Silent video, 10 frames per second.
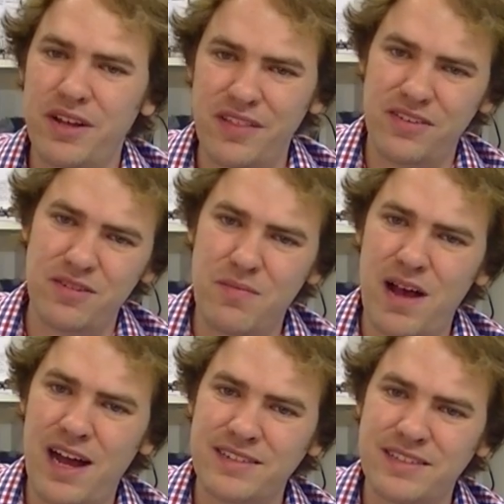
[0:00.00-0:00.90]
things in
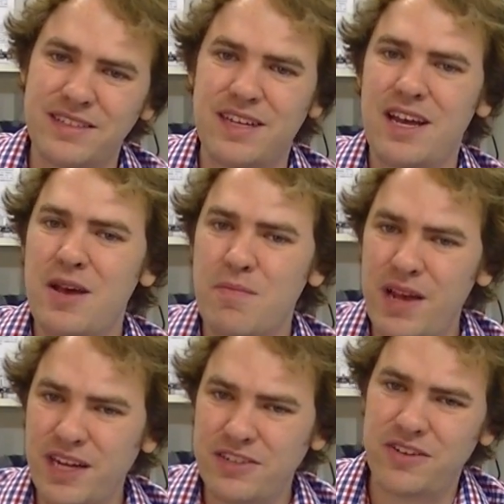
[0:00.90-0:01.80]
boxes,
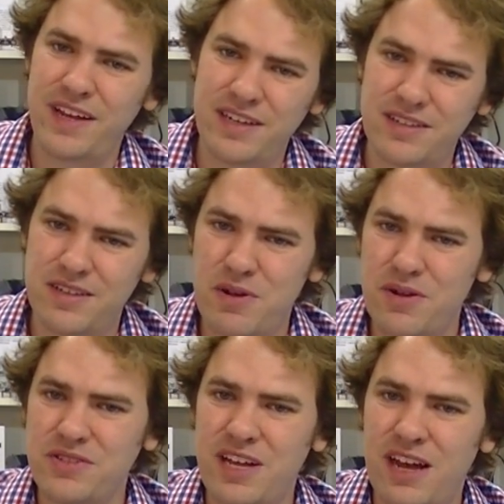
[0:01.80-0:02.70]
making sure they get to the
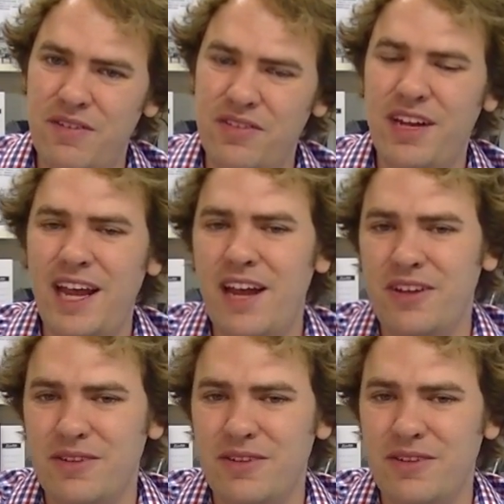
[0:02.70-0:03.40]
post office, and handling